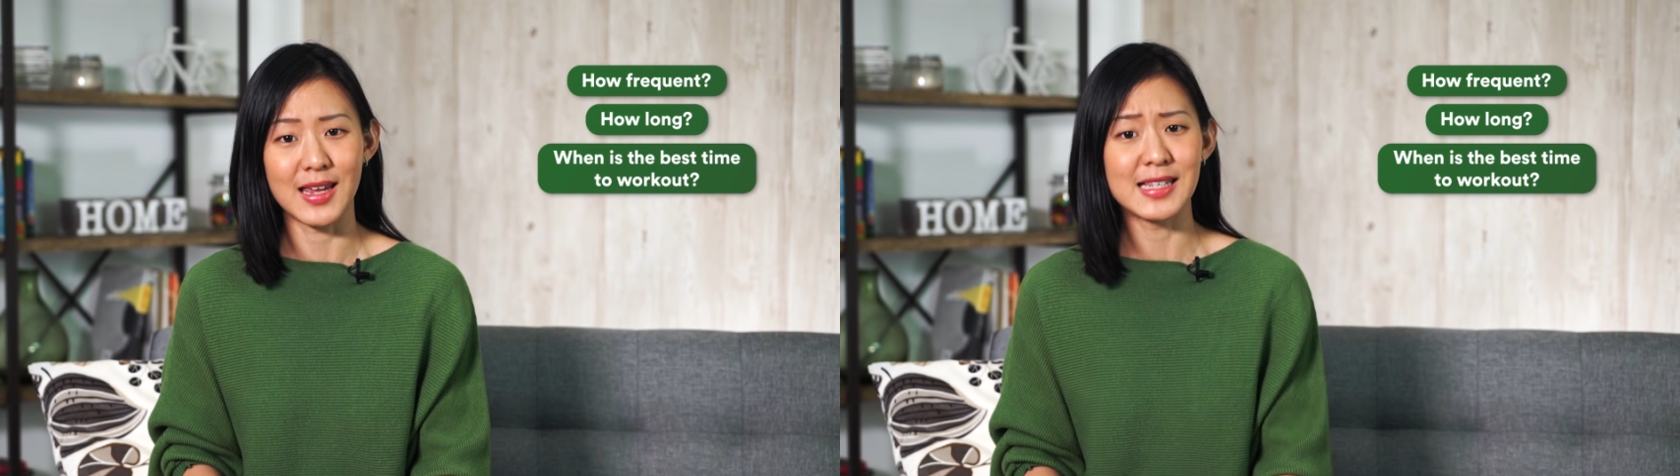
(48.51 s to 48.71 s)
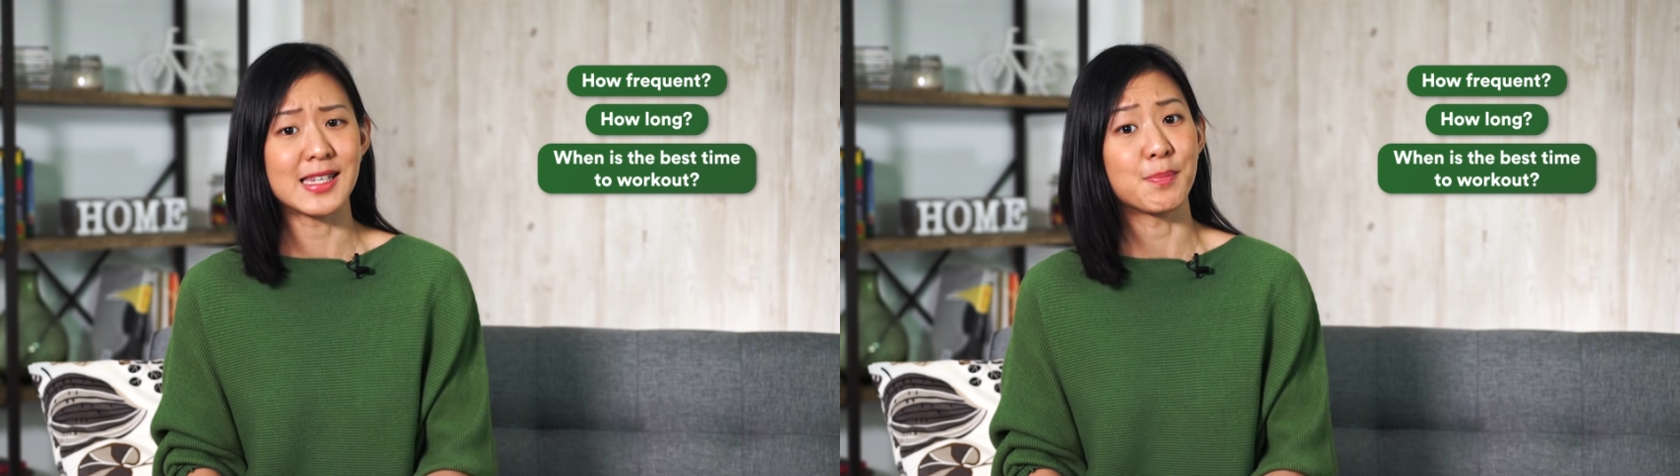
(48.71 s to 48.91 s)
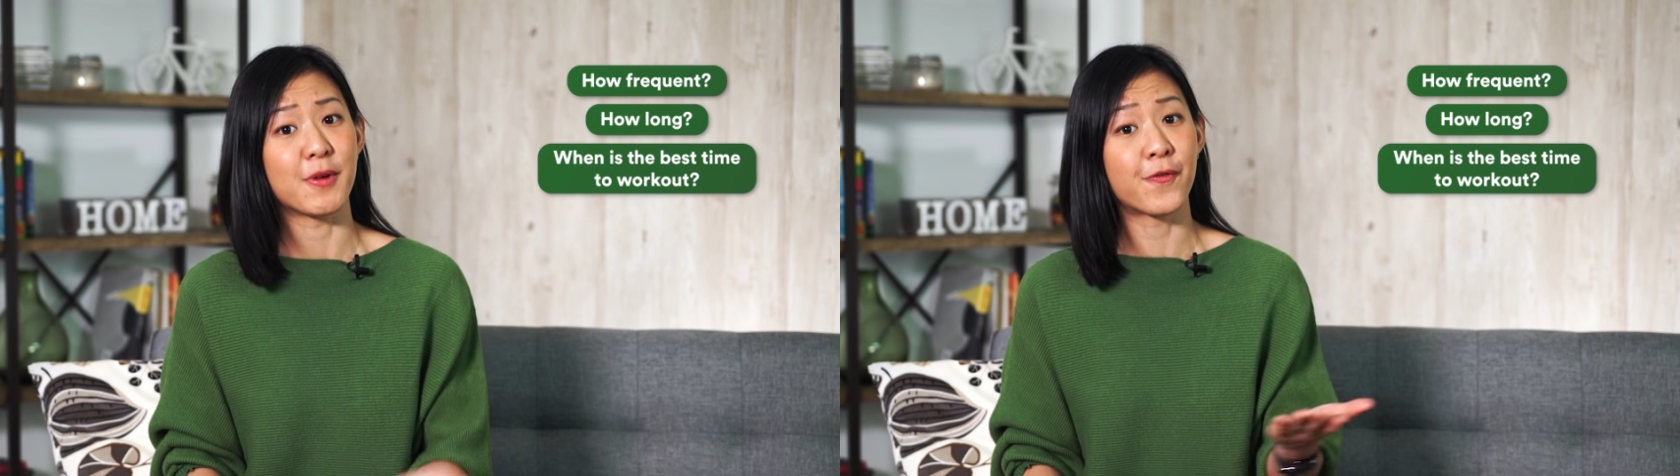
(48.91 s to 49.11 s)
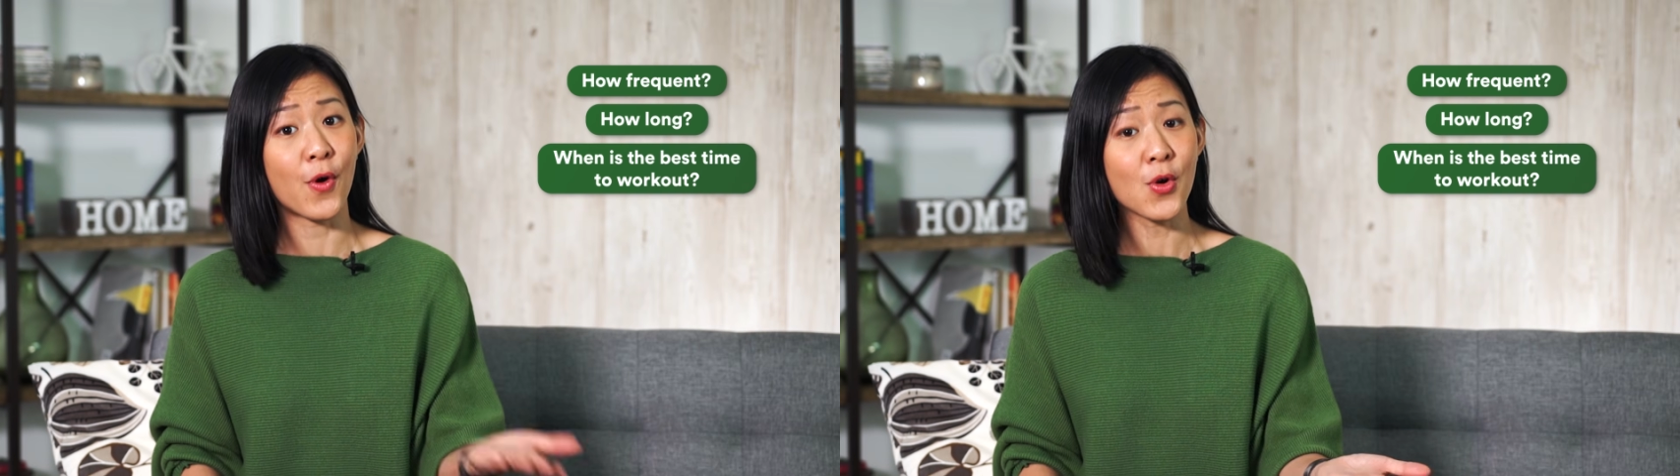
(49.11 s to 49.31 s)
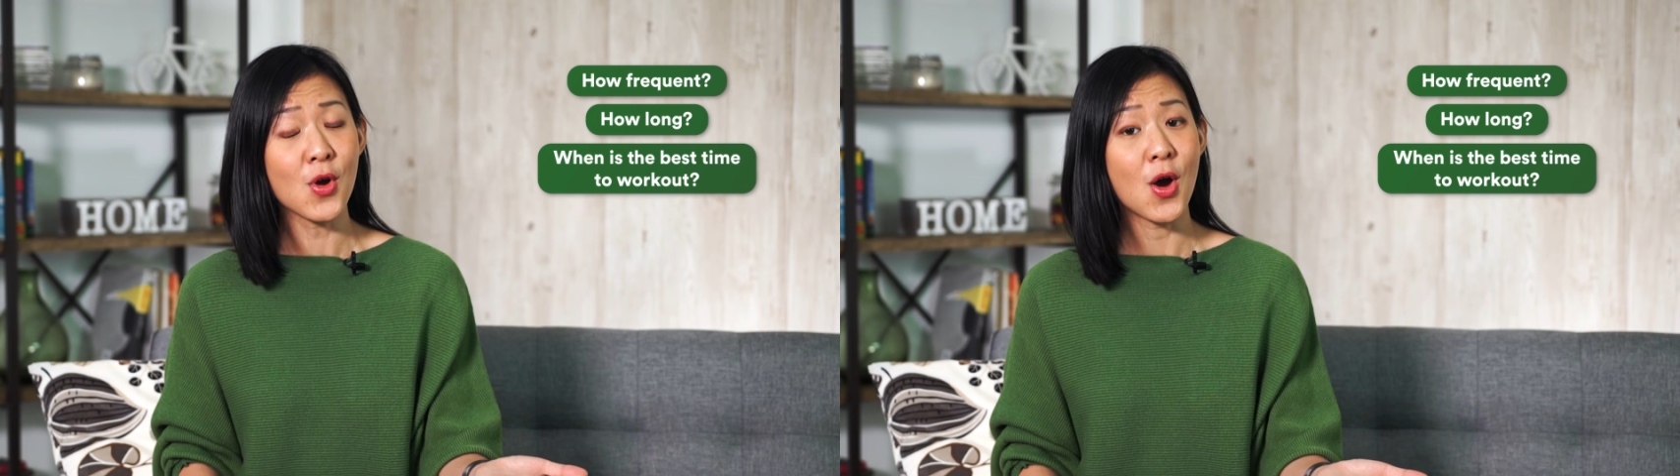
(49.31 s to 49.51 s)
Is it
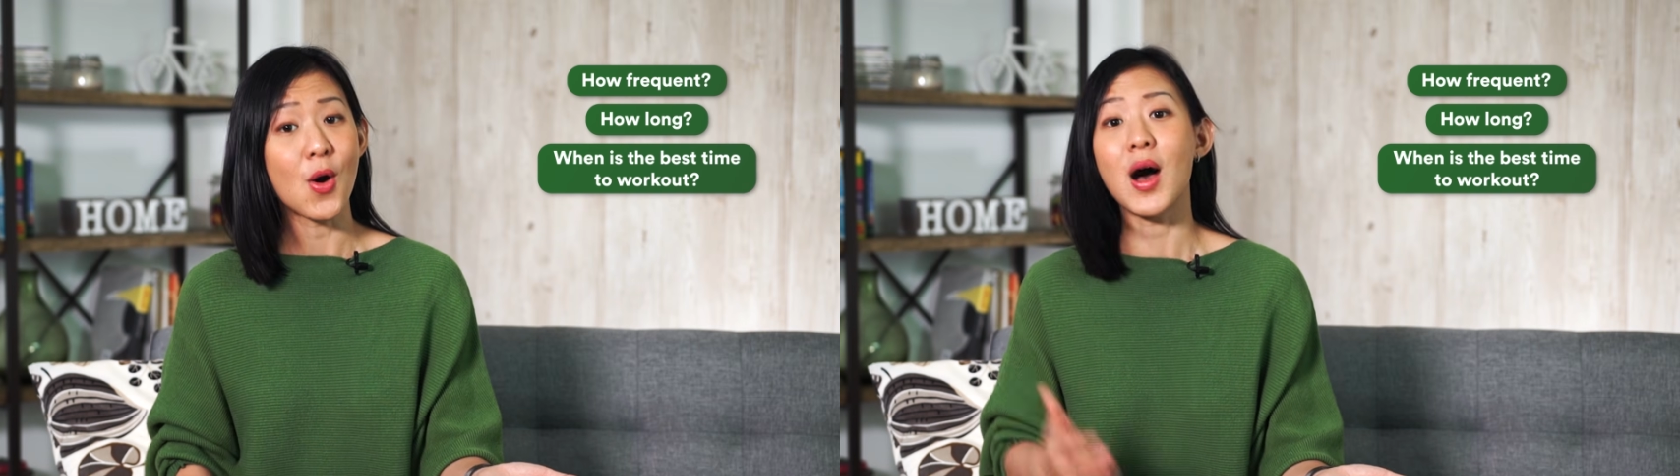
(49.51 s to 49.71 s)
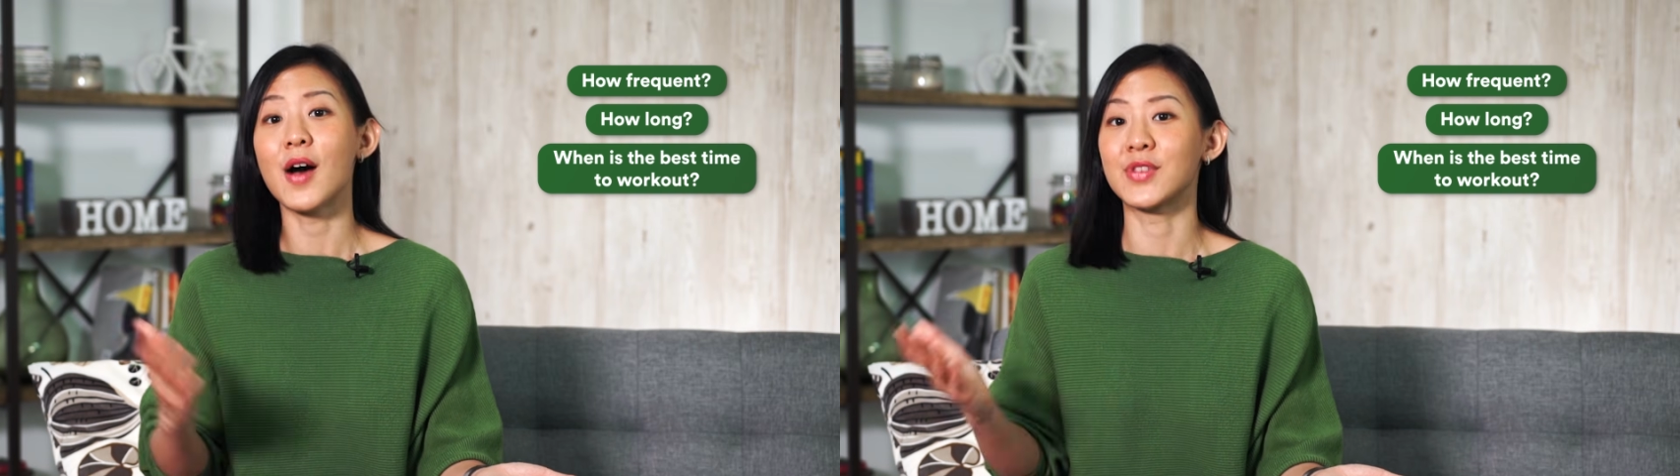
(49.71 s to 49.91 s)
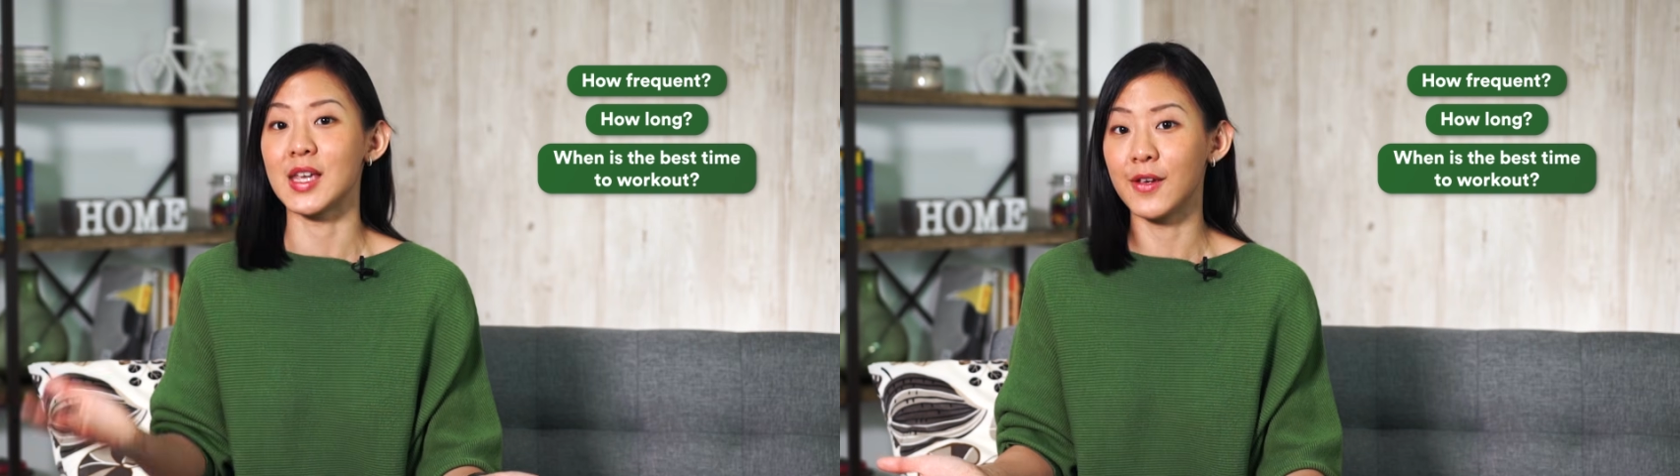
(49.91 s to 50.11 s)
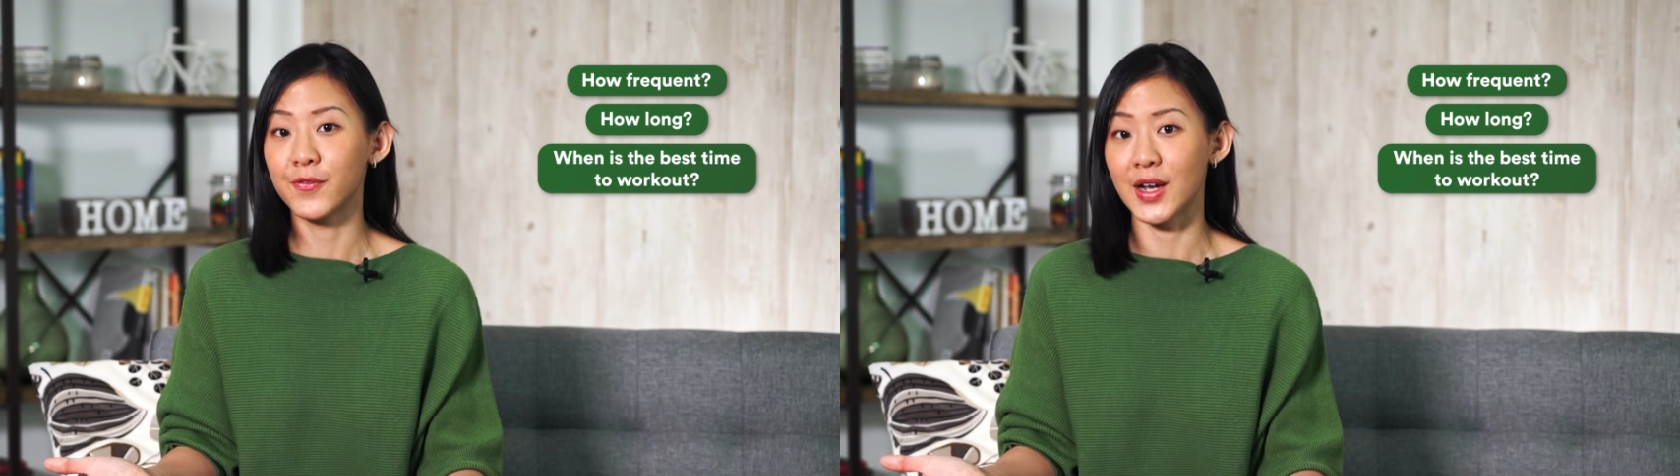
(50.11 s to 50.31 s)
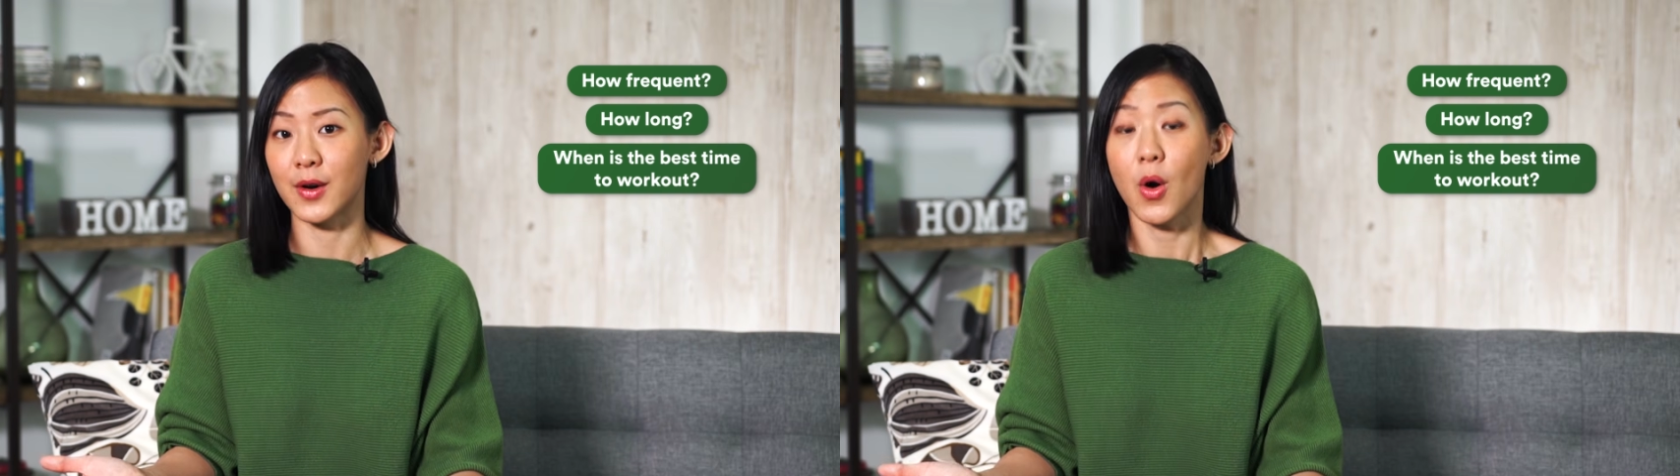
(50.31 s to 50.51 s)
before or after
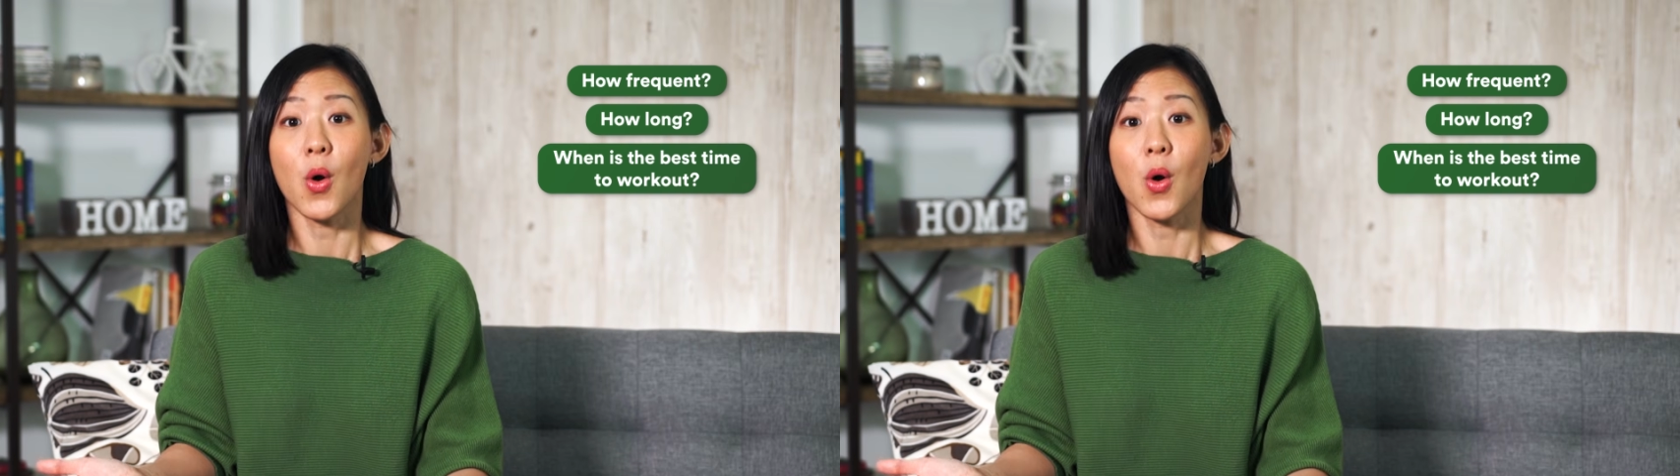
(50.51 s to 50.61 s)
iftar